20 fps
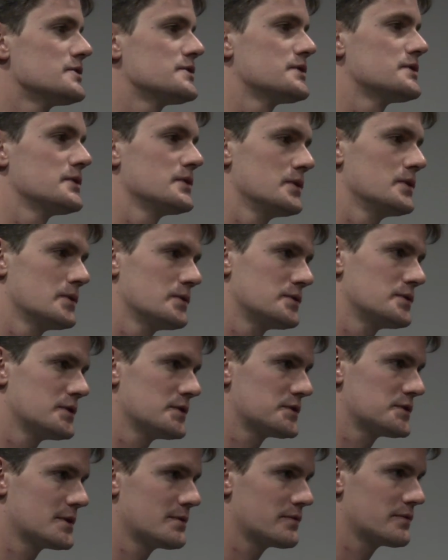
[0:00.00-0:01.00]
to
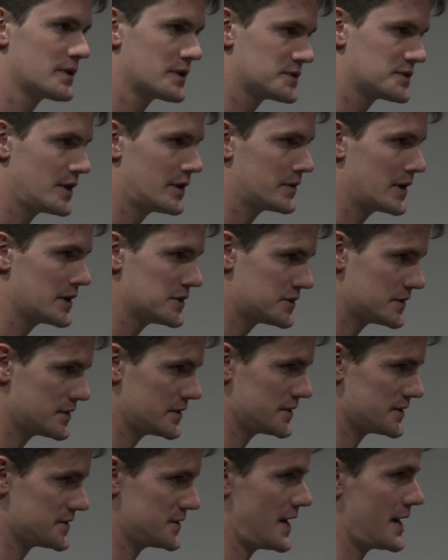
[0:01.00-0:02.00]
do some of the
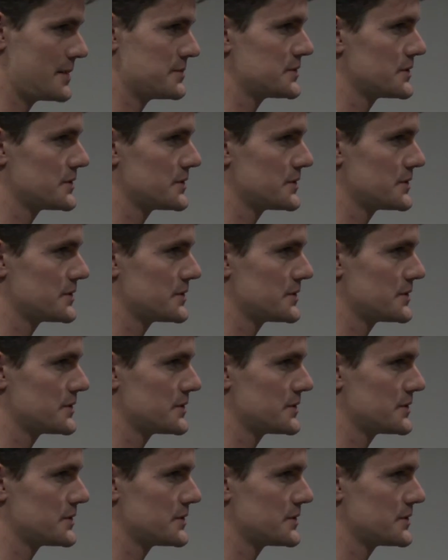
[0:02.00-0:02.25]
acceleration that isn't